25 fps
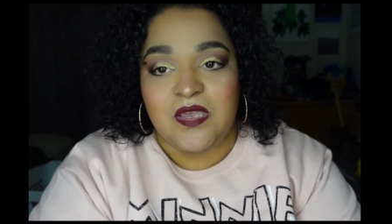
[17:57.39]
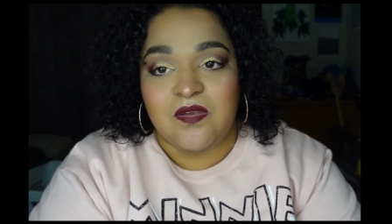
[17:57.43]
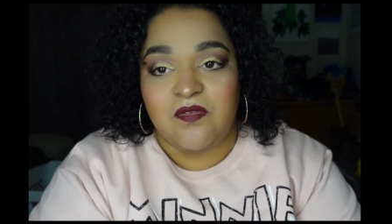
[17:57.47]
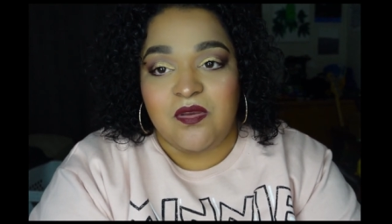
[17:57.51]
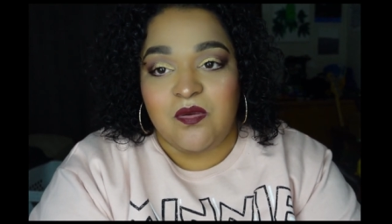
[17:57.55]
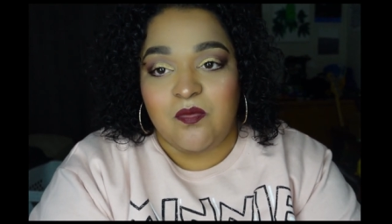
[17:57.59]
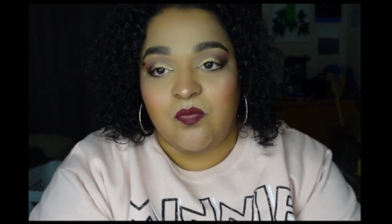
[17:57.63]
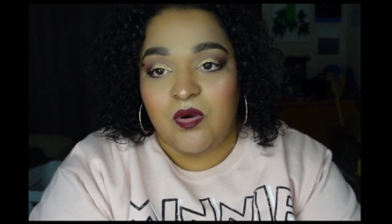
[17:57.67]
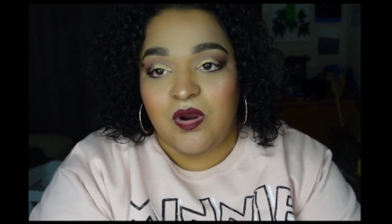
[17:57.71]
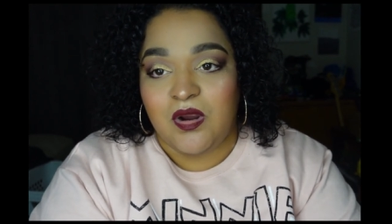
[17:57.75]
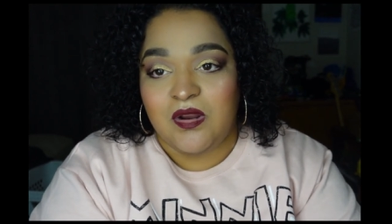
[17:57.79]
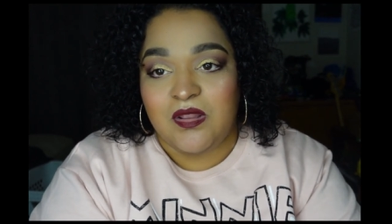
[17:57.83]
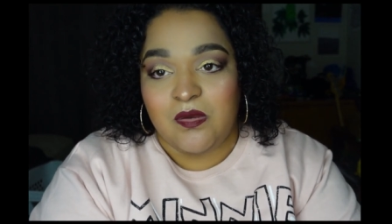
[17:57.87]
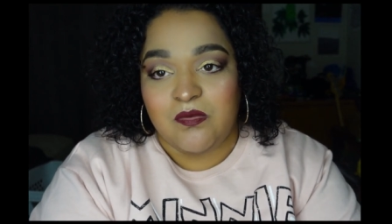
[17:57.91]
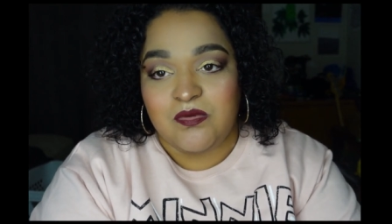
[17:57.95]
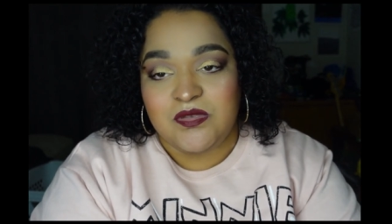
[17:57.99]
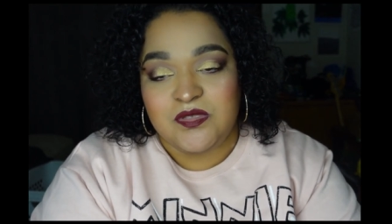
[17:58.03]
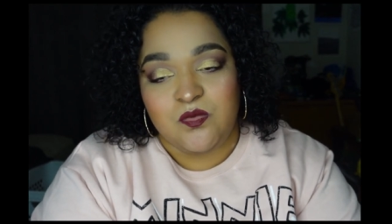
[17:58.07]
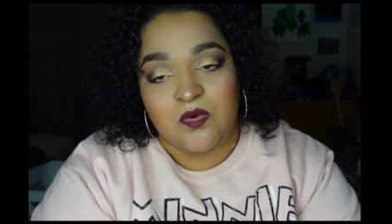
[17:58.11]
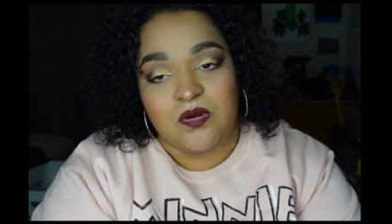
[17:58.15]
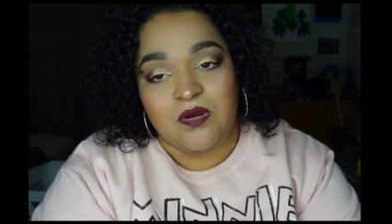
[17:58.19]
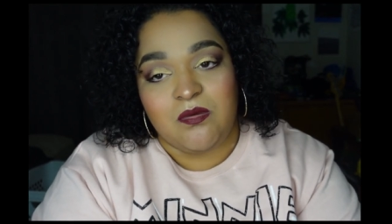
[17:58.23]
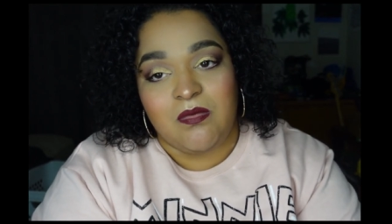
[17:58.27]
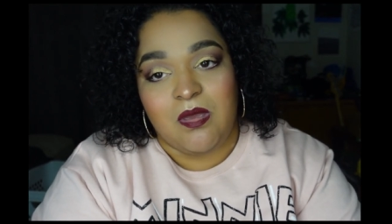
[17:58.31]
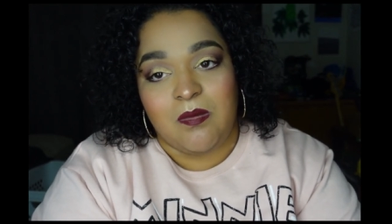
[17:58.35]
everywhere. That
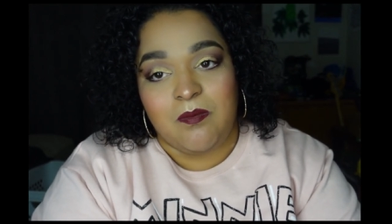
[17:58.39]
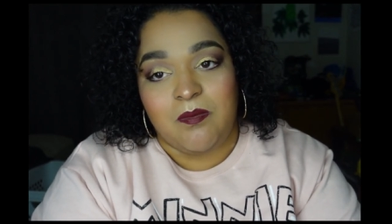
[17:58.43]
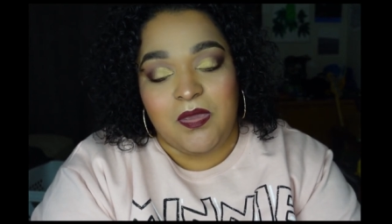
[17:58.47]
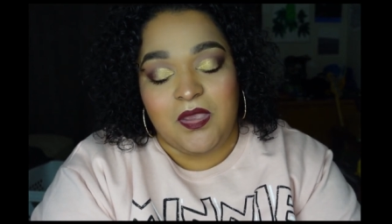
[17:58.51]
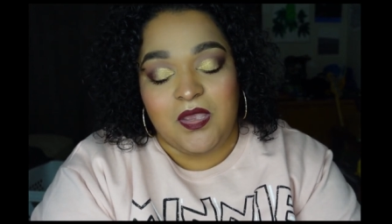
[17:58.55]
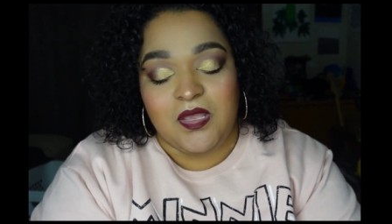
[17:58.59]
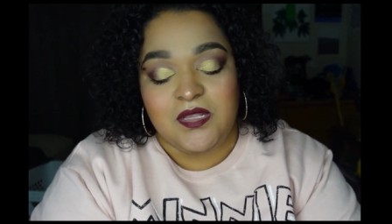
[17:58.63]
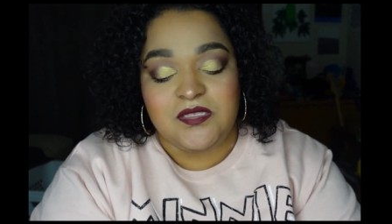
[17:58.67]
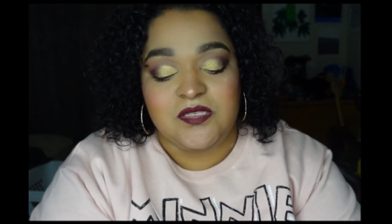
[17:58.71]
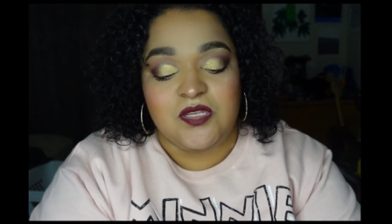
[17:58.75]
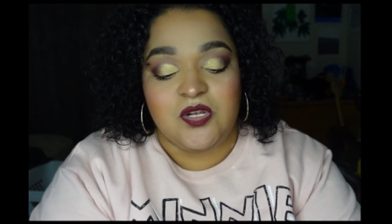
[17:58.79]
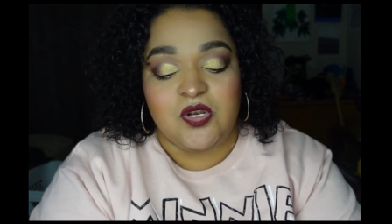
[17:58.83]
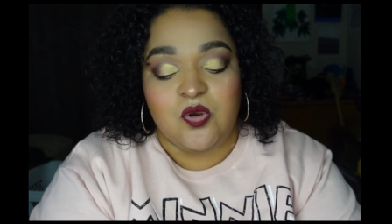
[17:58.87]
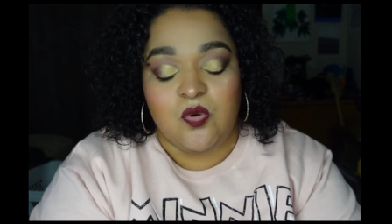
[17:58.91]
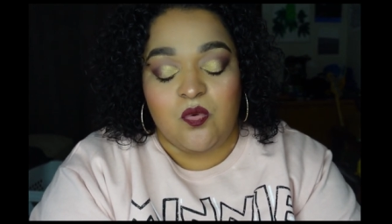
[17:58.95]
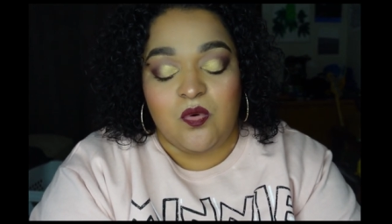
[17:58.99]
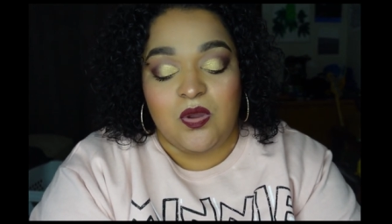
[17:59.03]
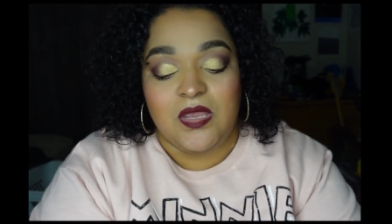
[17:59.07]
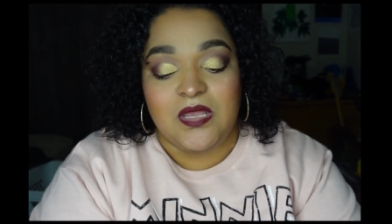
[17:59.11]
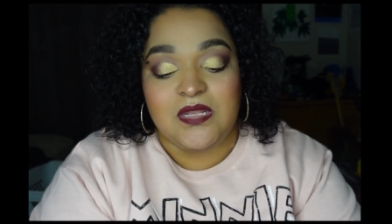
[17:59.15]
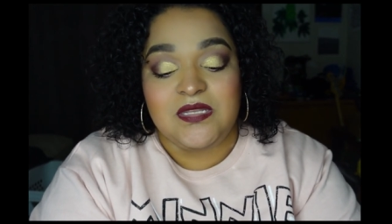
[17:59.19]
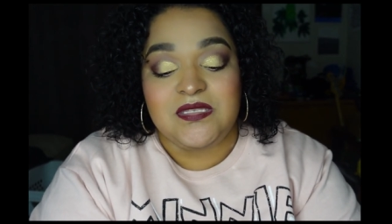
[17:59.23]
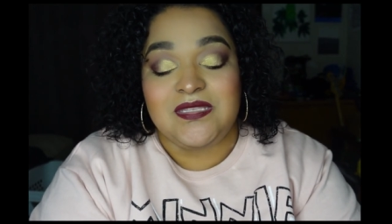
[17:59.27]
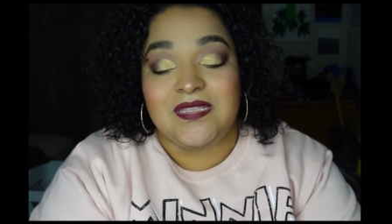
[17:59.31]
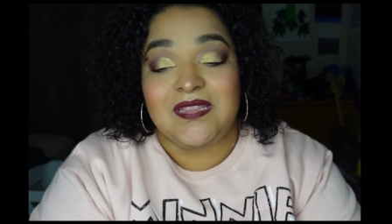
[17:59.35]
was one of my biggest
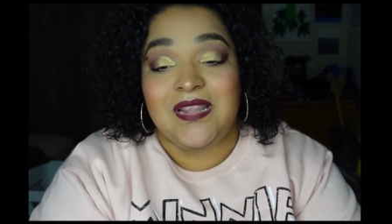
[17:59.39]
annoyance.